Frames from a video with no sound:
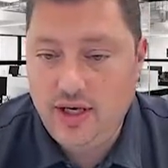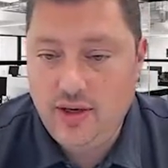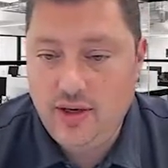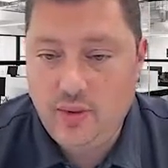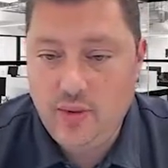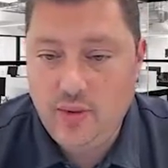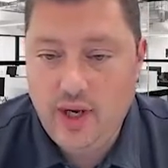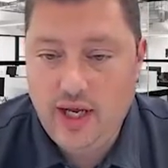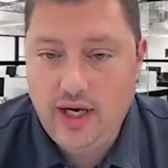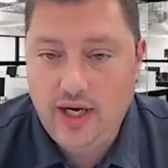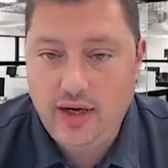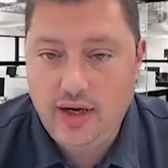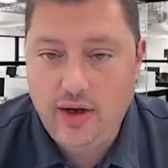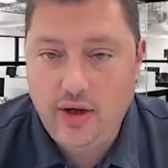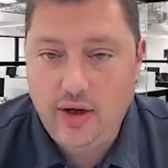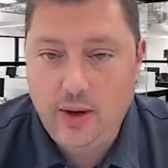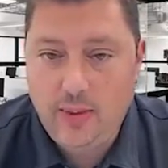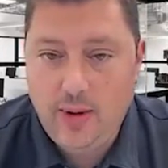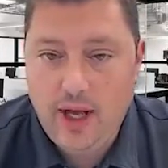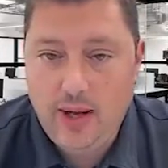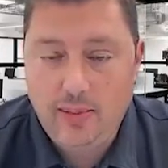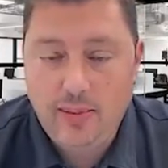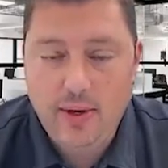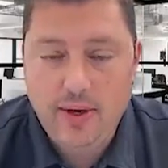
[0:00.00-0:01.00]
way to go
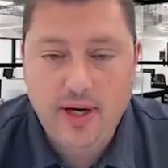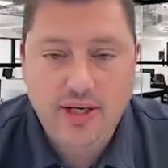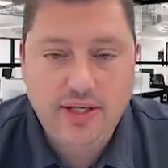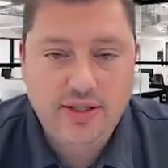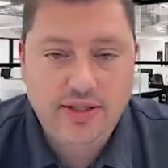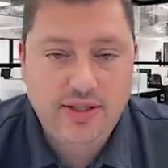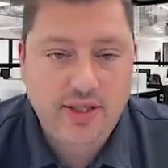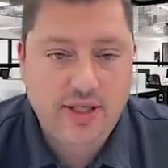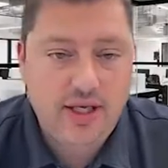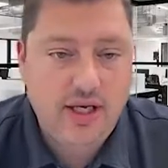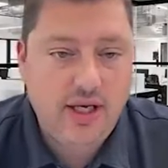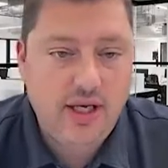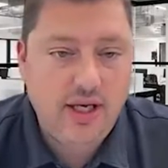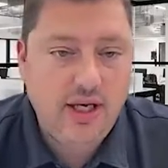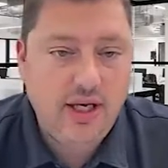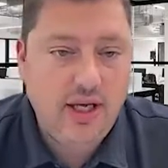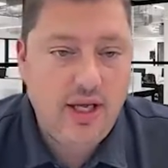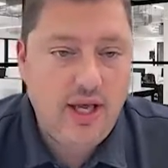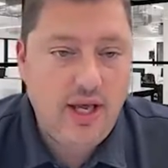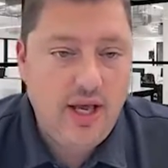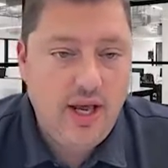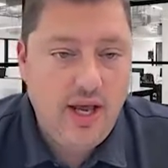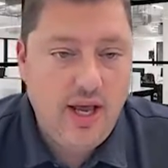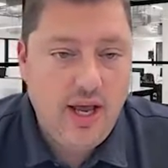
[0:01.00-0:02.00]
about pricing.
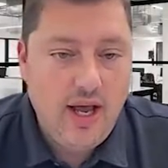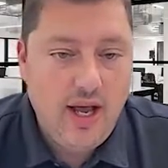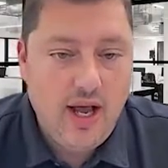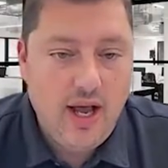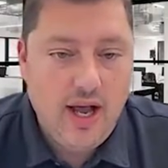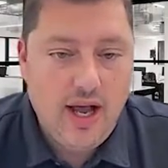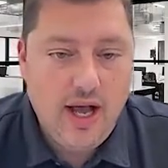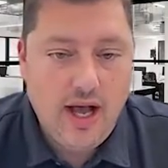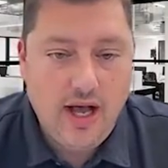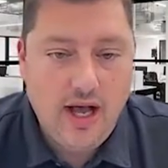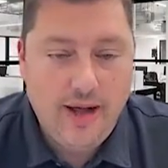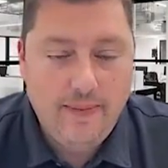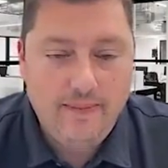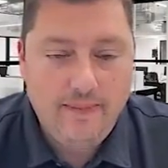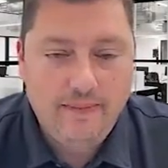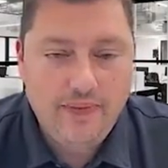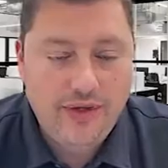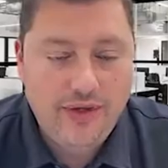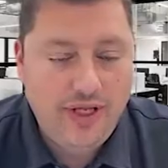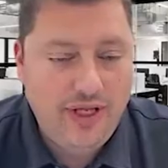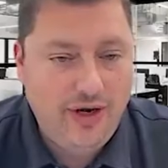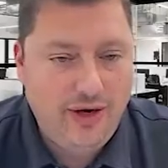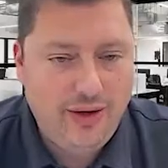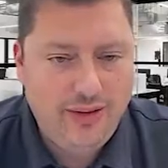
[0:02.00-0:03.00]

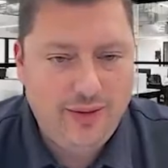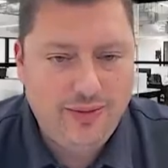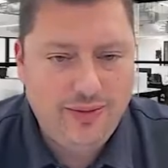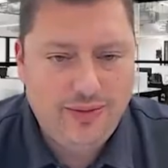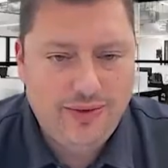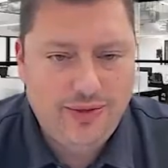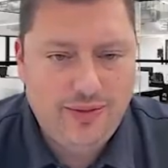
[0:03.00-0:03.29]
You know,